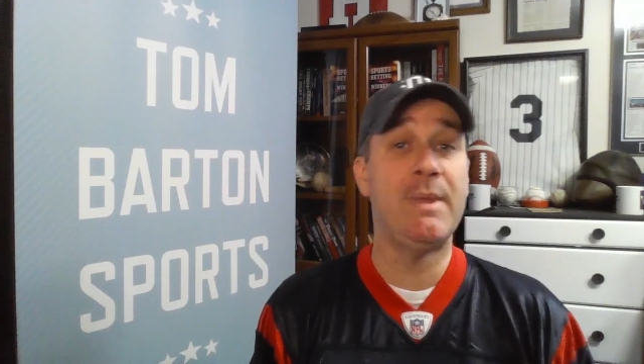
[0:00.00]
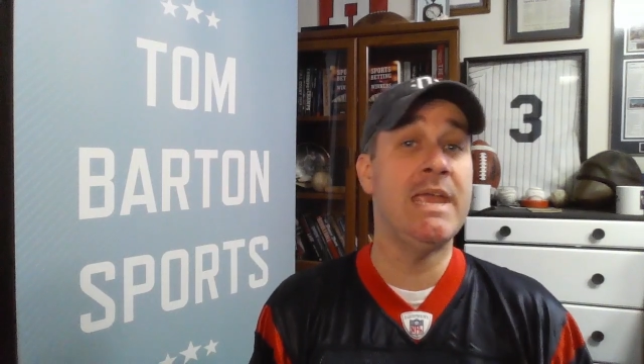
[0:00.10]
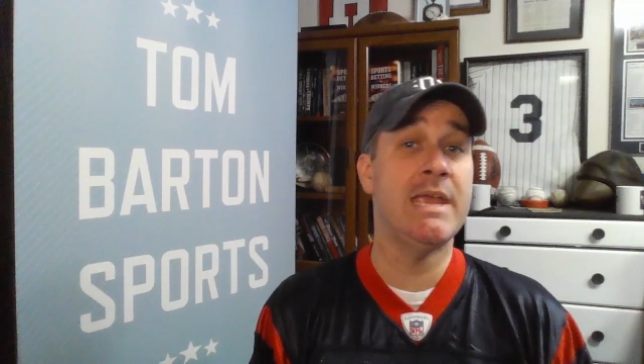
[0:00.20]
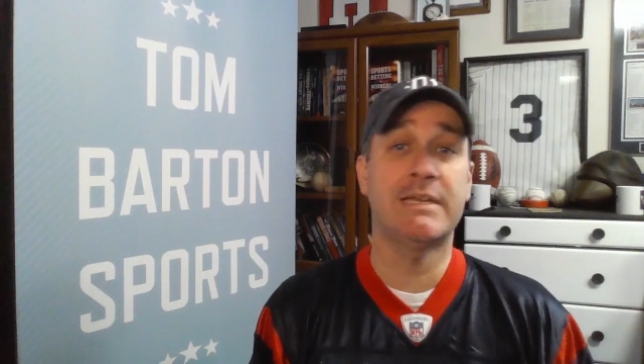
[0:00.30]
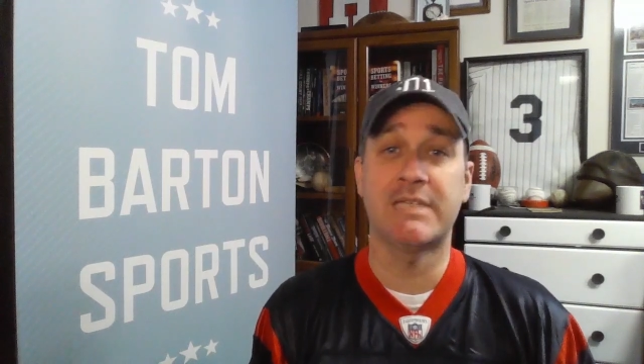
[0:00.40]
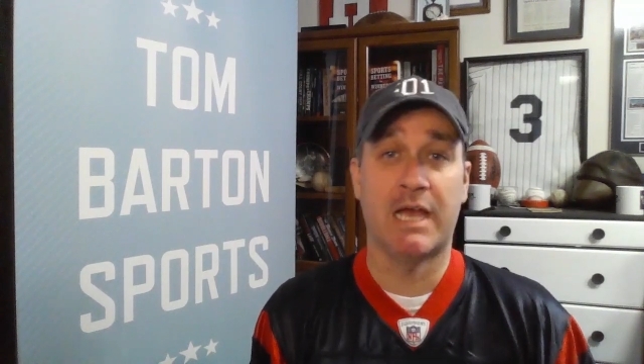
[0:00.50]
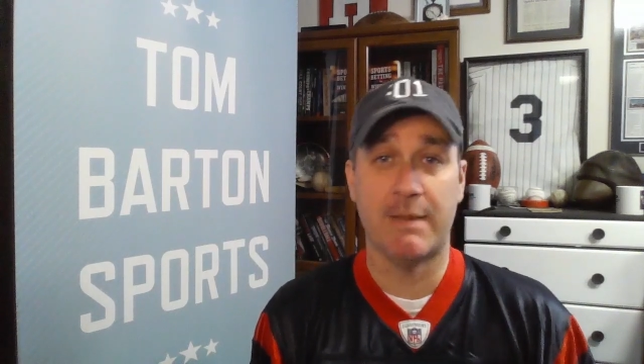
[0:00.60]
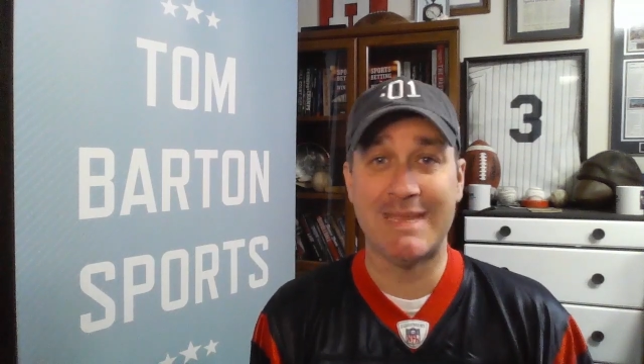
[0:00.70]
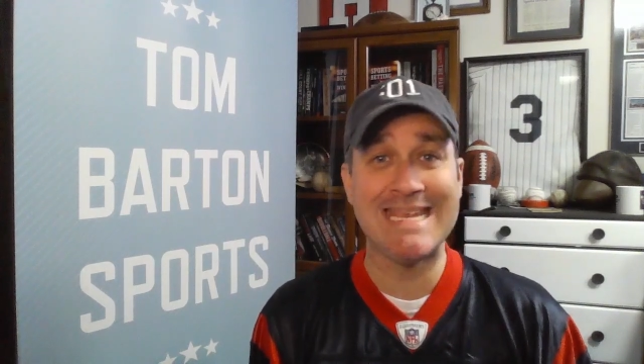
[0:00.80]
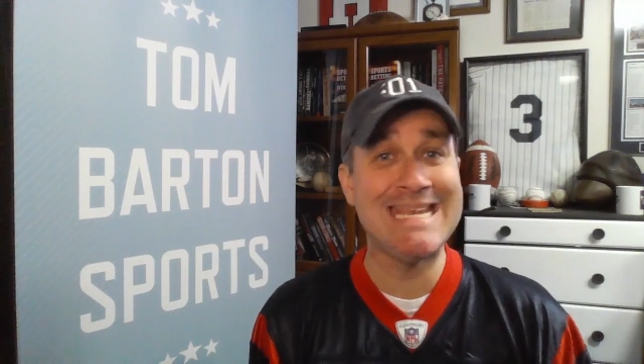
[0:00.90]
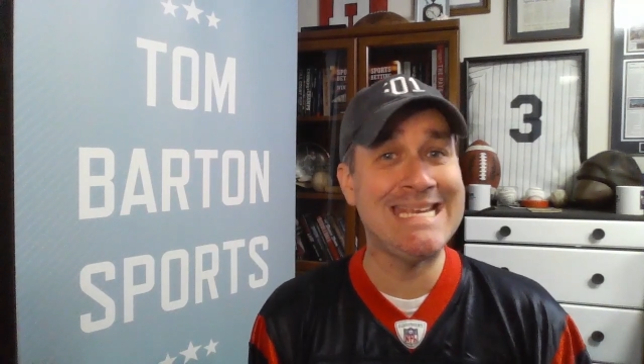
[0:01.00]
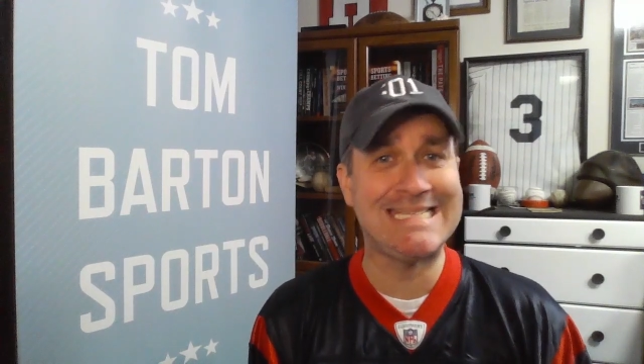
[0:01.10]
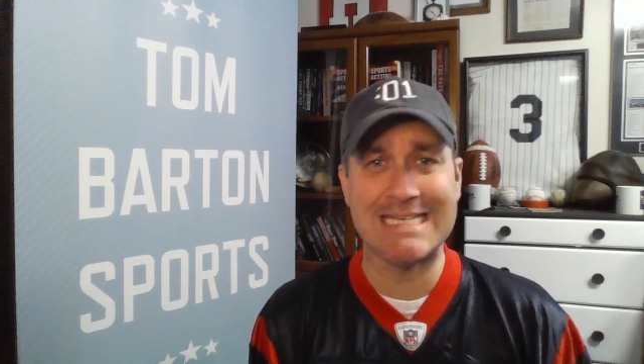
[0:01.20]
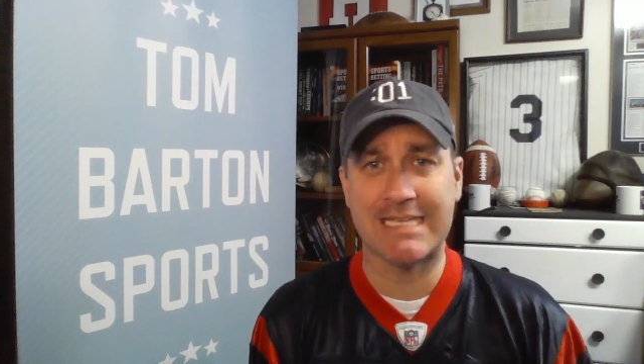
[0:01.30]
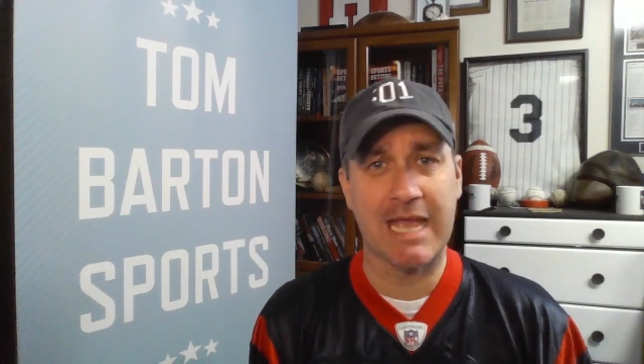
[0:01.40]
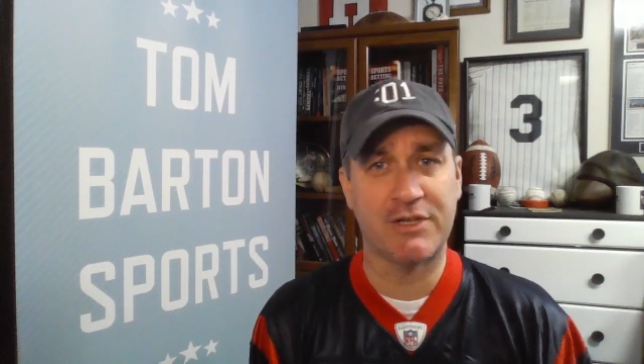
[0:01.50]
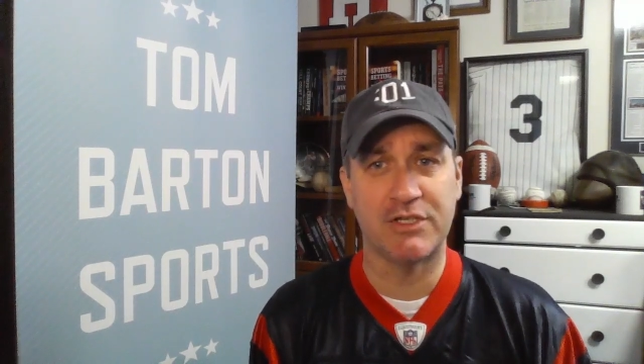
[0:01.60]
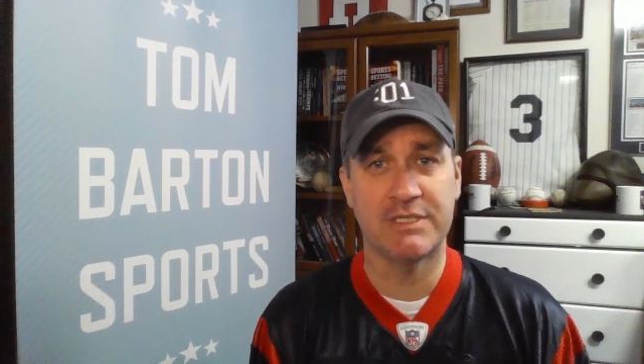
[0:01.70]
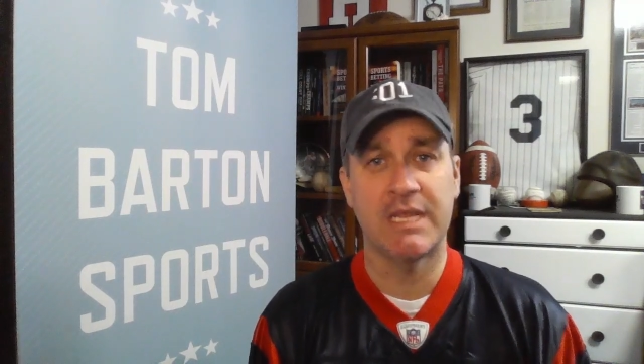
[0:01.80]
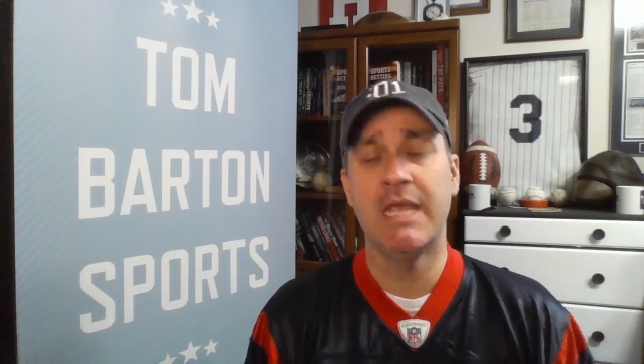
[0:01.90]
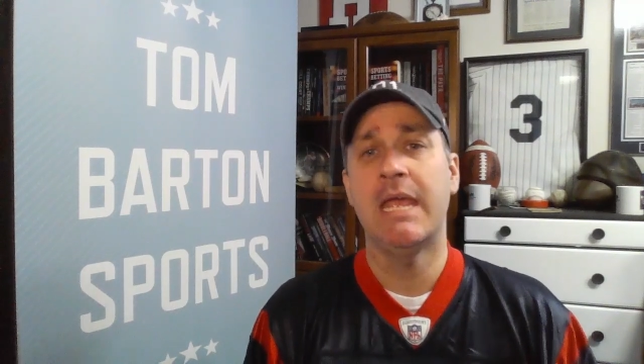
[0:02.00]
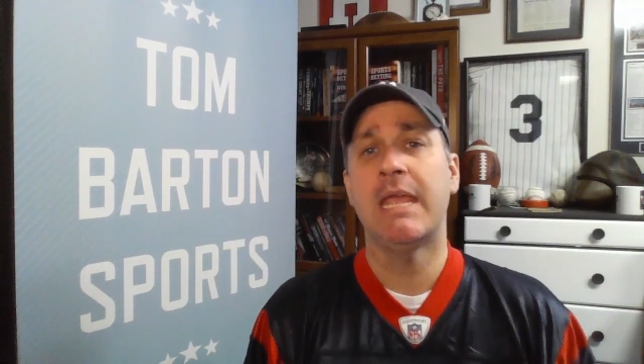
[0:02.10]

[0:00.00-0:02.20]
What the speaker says: big-time, easy catches.